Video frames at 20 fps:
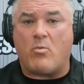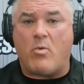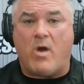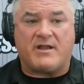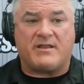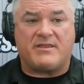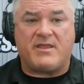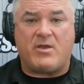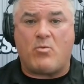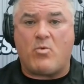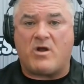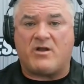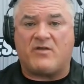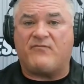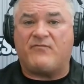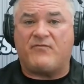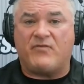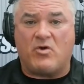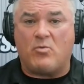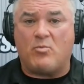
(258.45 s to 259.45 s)
Why do they want
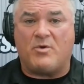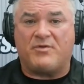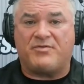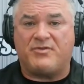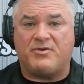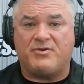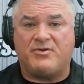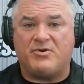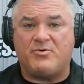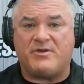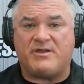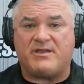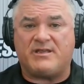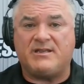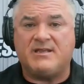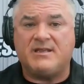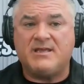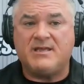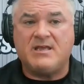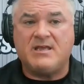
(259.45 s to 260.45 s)
to film what they're doing?